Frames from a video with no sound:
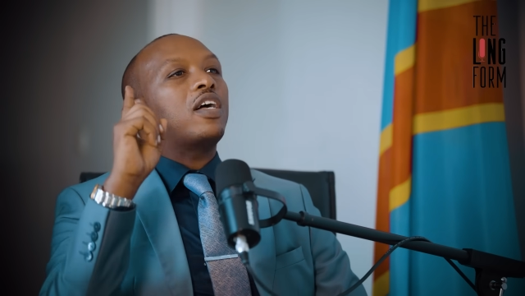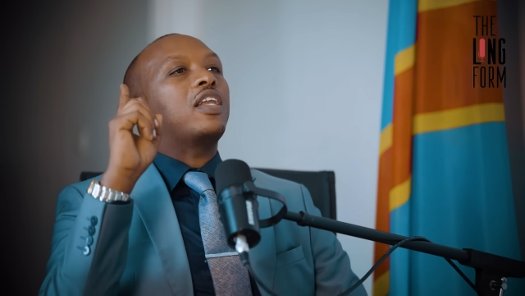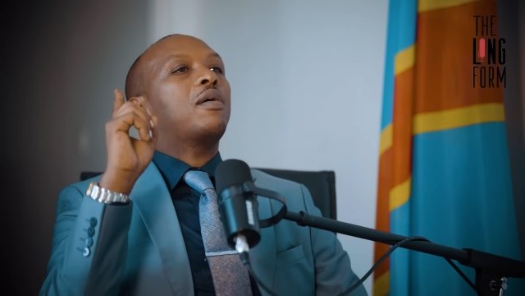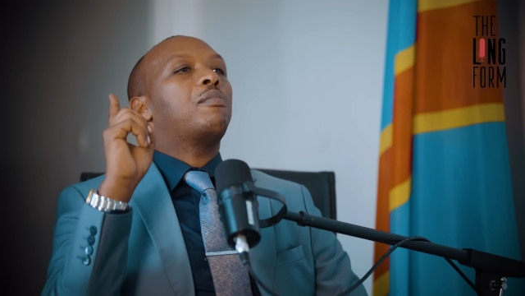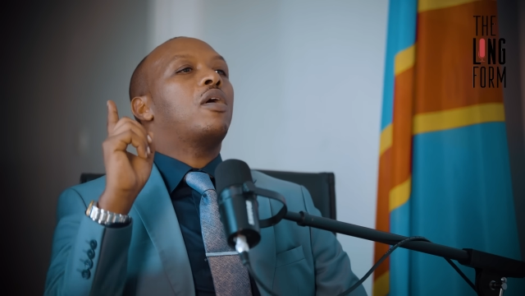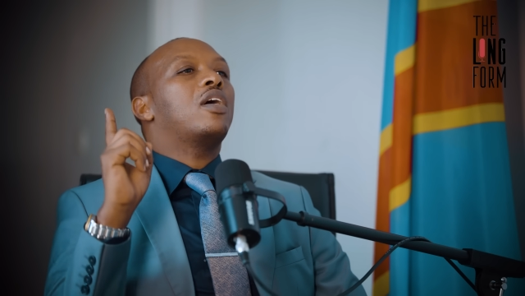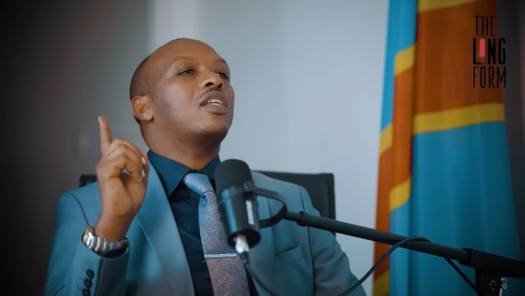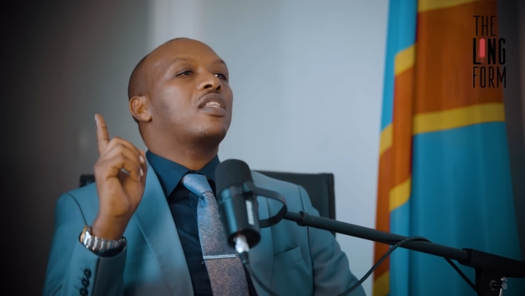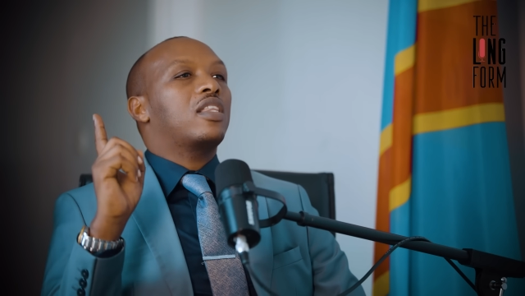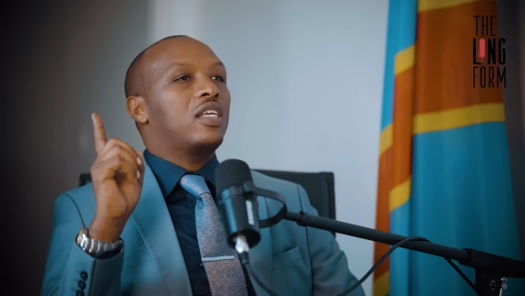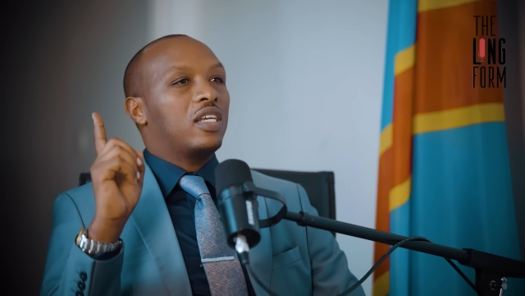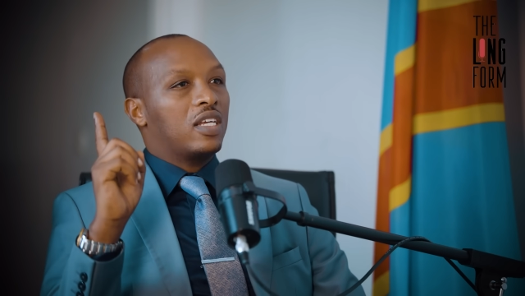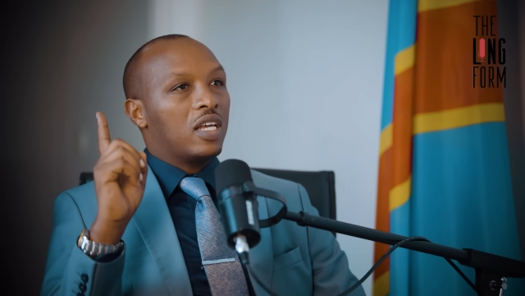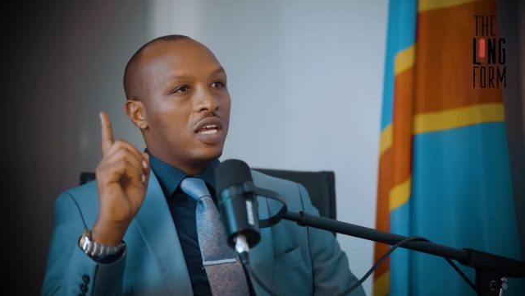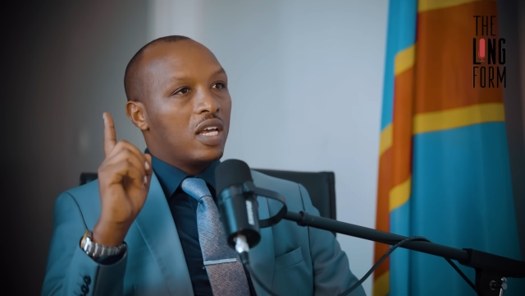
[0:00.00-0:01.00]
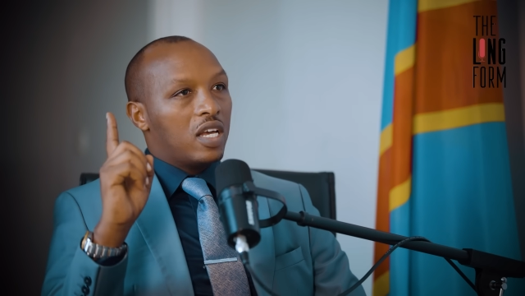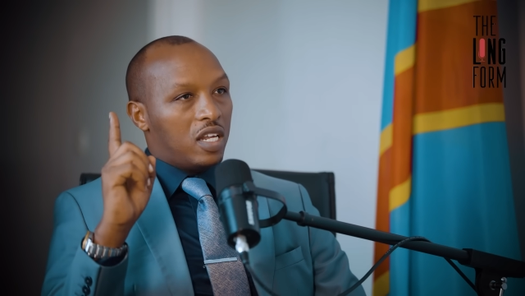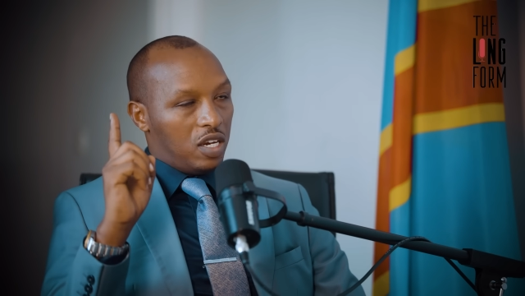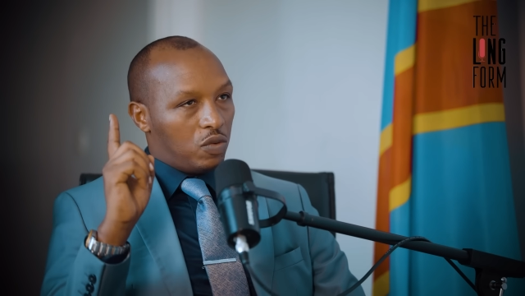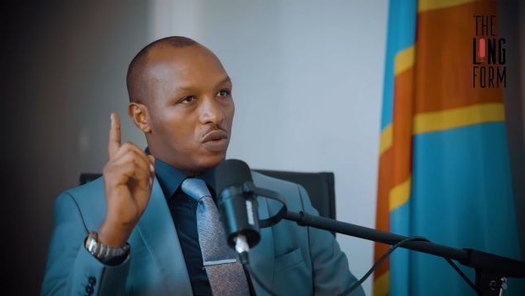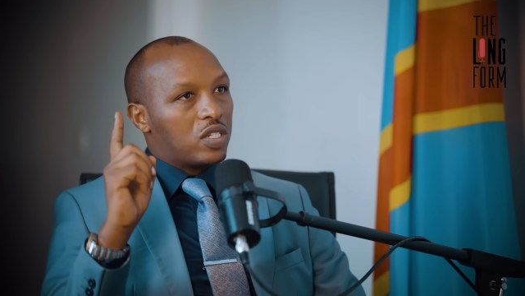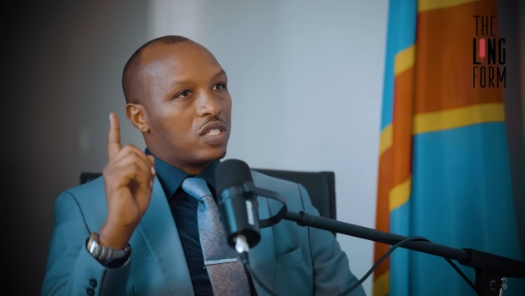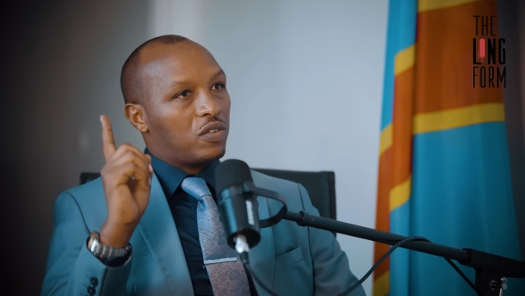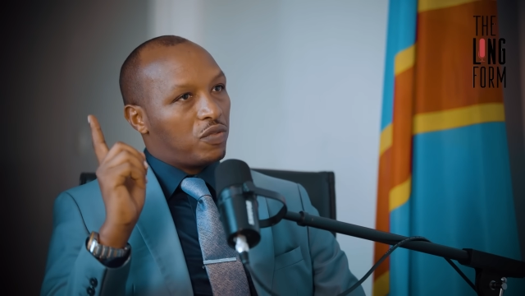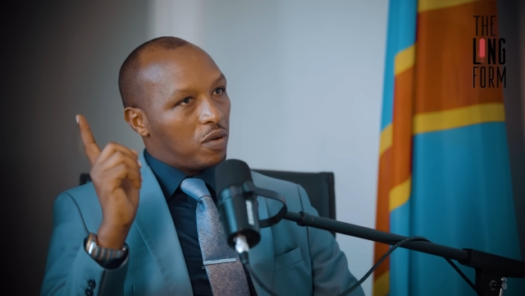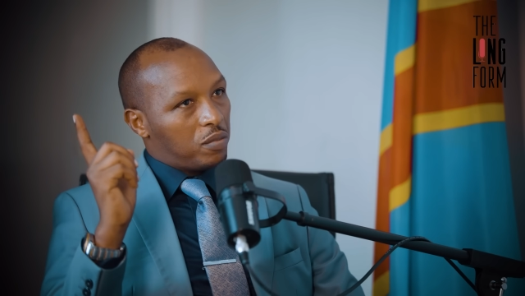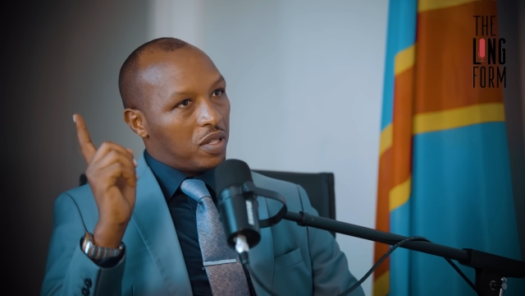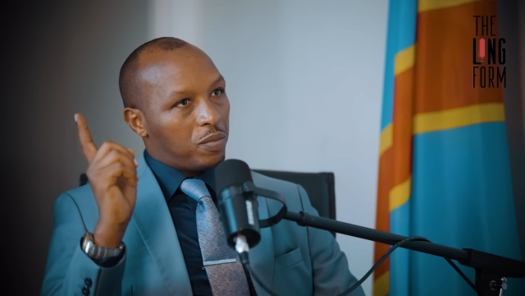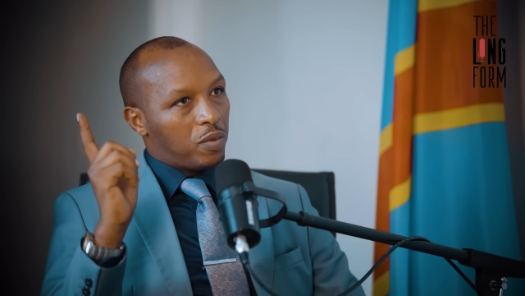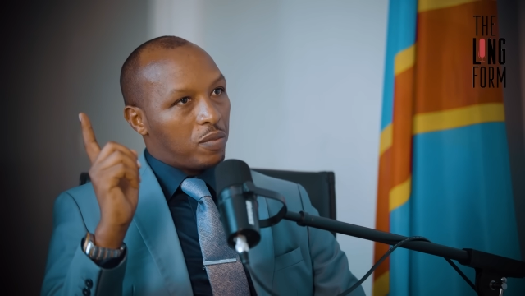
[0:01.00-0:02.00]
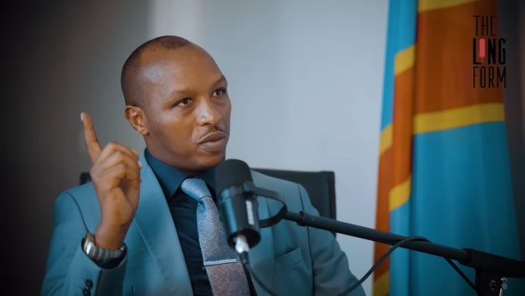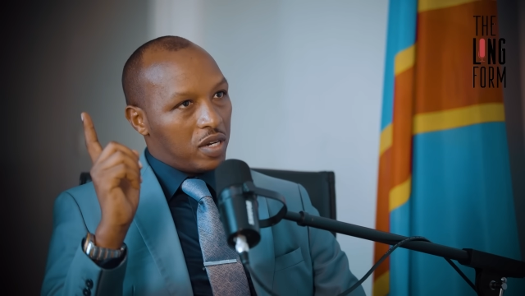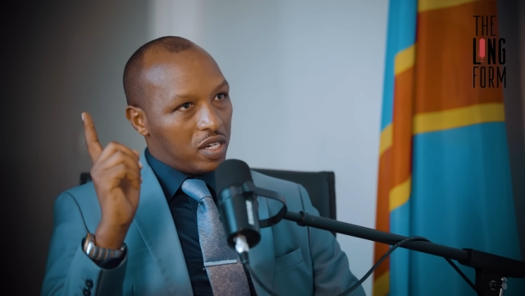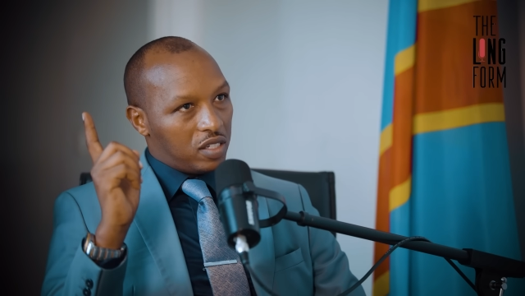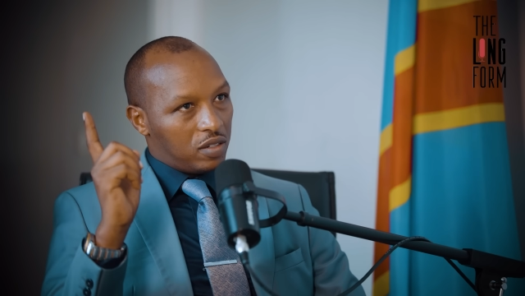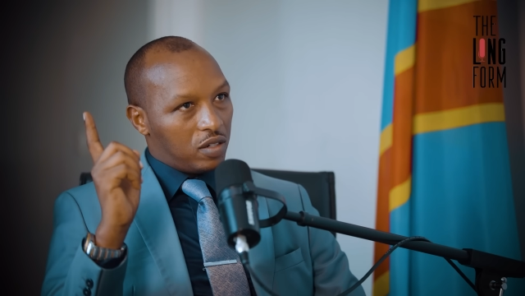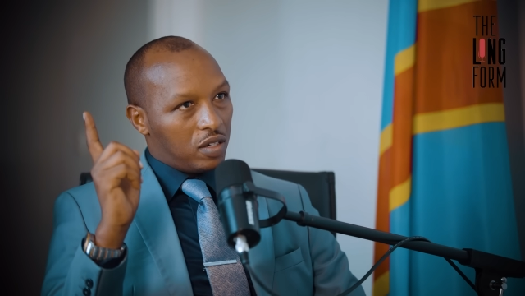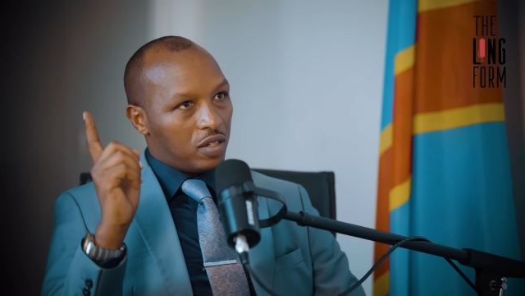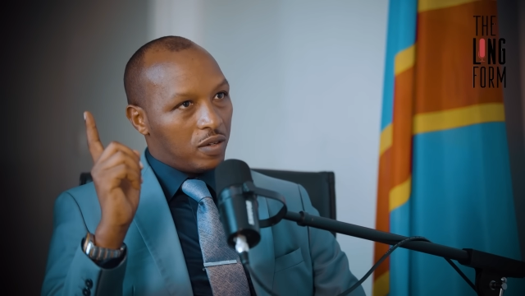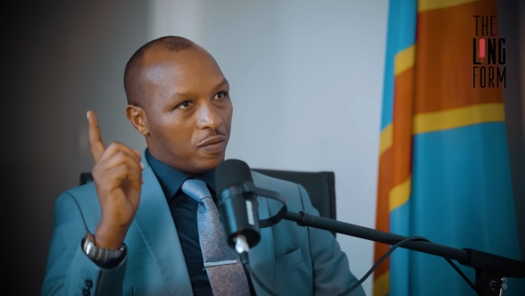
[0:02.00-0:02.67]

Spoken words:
number one thing requested from the population.